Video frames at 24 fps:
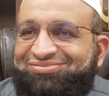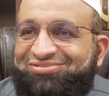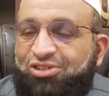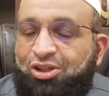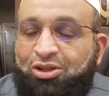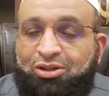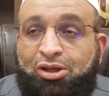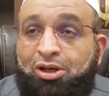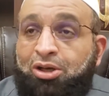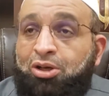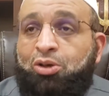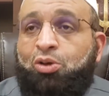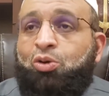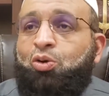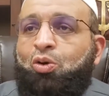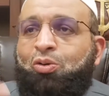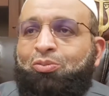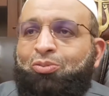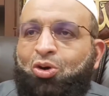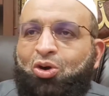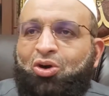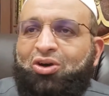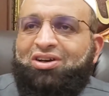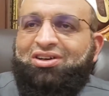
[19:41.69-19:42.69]
You're not going to go
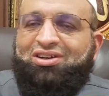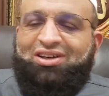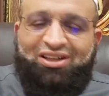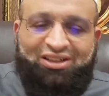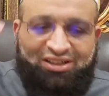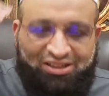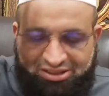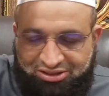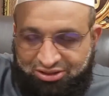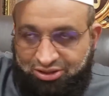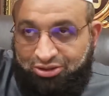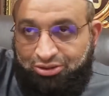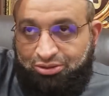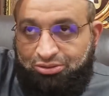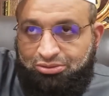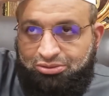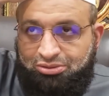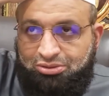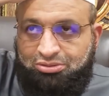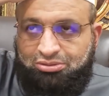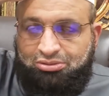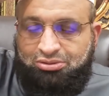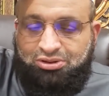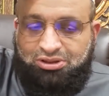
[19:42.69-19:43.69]
more unless
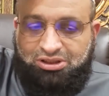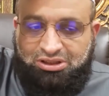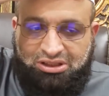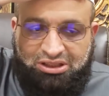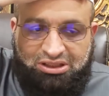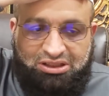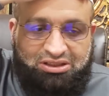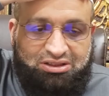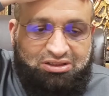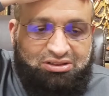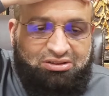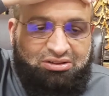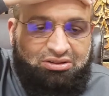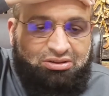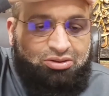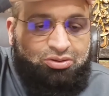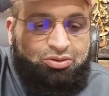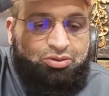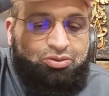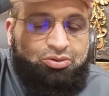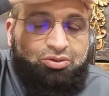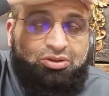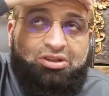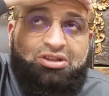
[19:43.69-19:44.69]
you get
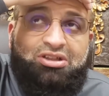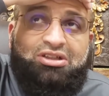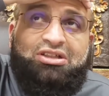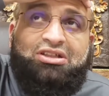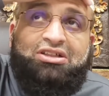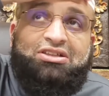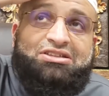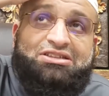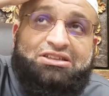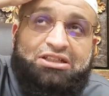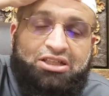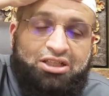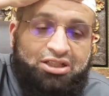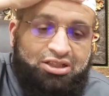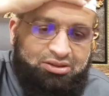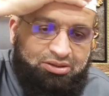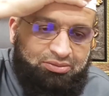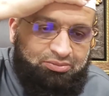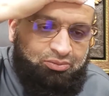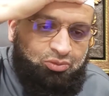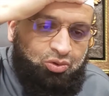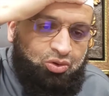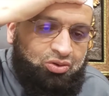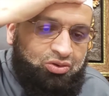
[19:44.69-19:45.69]
to seek
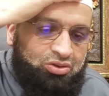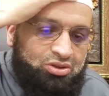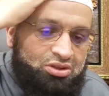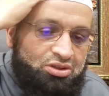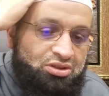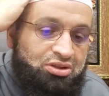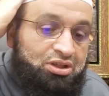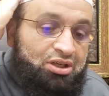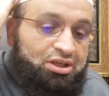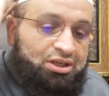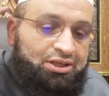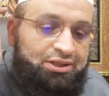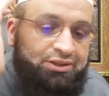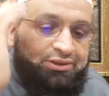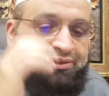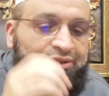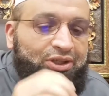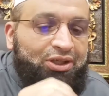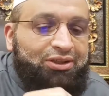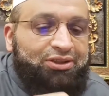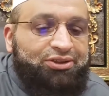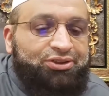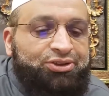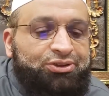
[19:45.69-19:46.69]
more
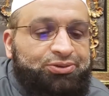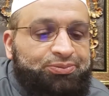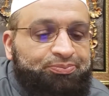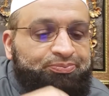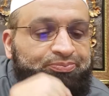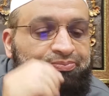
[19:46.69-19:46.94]
knowledge.